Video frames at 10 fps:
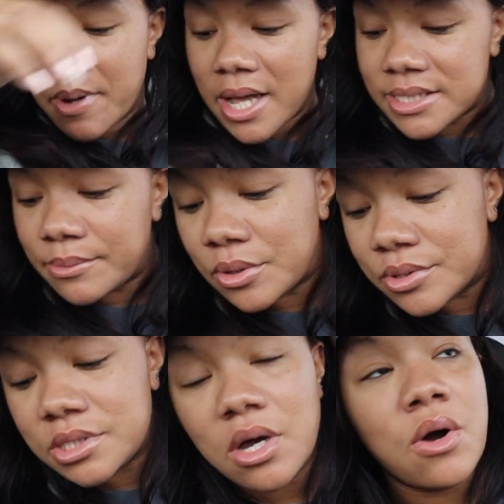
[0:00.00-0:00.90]

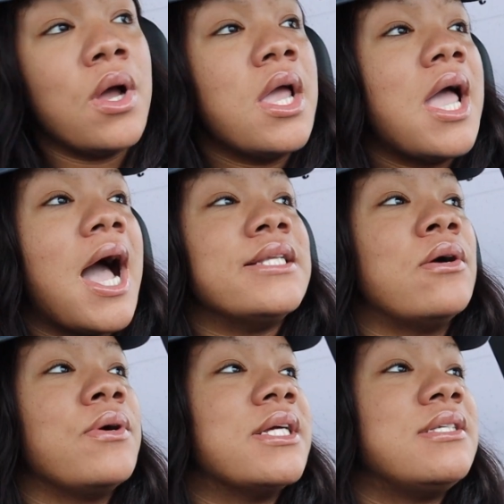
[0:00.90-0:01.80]
possible so I
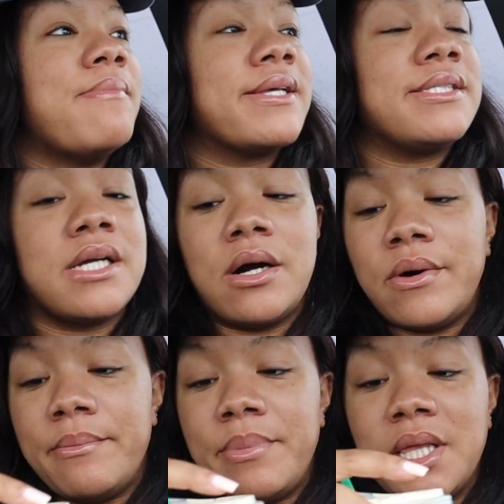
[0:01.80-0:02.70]
don't get to
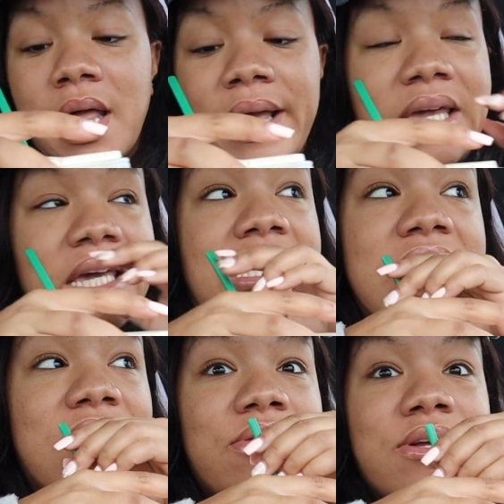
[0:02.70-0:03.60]
Mexico and be like,
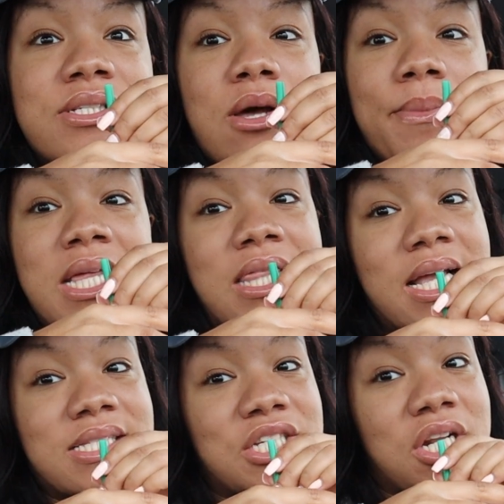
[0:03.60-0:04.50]
there's so many
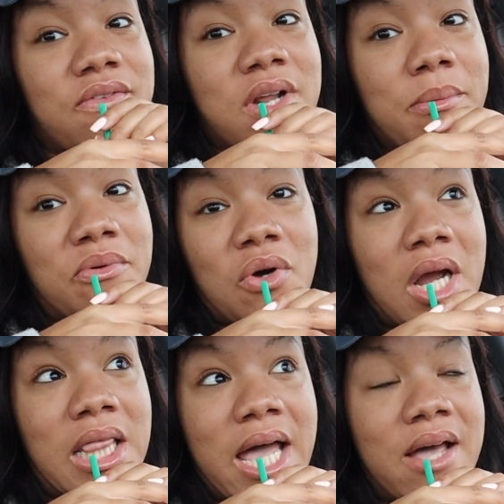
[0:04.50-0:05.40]
things I should have done before
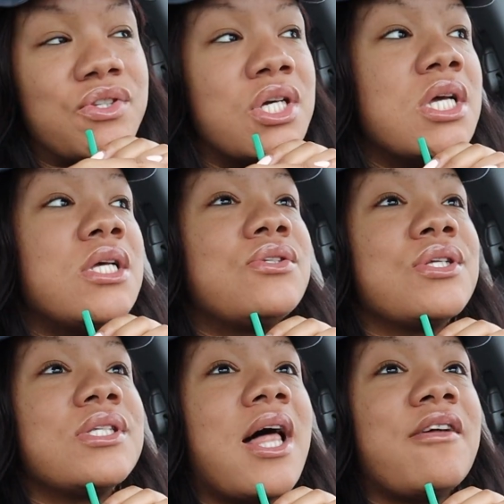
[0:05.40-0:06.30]
I left. So
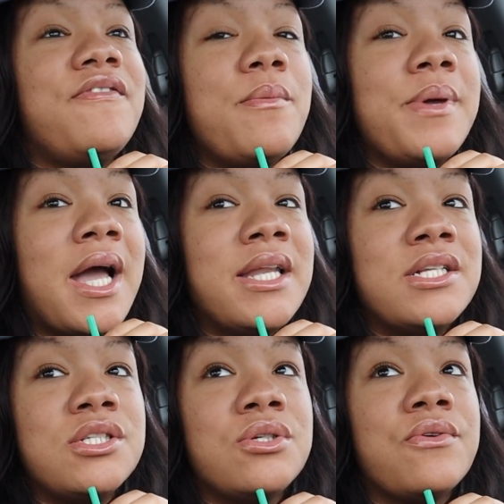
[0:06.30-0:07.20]
there's a lot of filming I
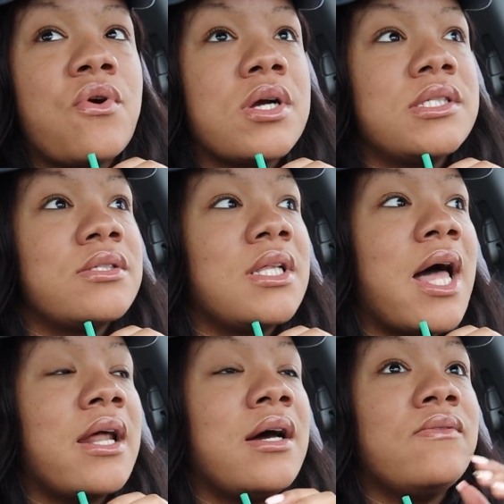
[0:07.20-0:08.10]
need to do. Of course, there's a
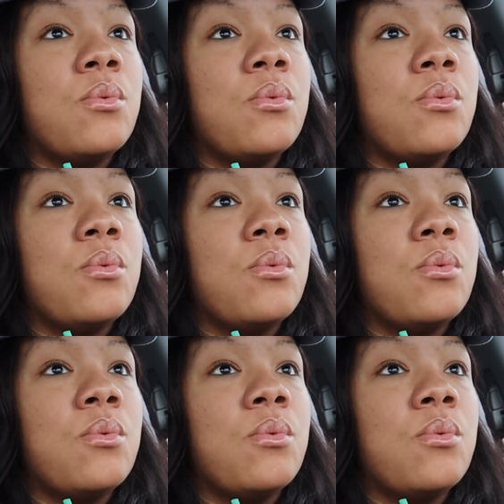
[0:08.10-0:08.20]
lot of